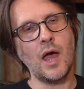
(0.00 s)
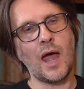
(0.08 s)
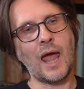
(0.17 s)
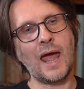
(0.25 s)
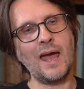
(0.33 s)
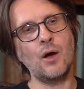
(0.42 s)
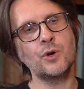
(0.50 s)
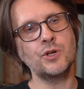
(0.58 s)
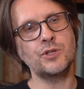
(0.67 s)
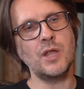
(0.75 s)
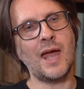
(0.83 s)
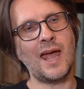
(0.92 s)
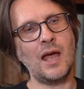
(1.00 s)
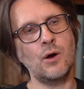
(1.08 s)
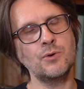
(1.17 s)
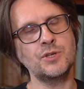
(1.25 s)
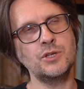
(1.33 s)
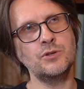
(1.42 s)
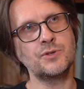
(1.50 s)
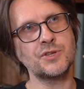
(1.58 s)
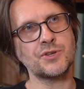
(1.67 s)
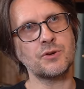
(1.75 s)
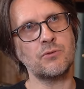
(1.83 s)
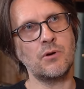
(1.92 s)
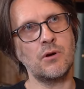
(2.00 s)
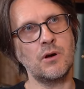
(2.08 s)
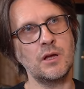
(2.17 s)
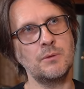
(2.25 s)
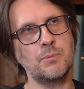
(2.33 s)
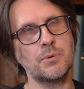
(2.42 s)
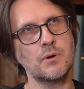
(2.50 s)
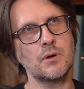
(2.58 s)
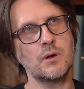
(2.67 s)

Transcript: How do you describe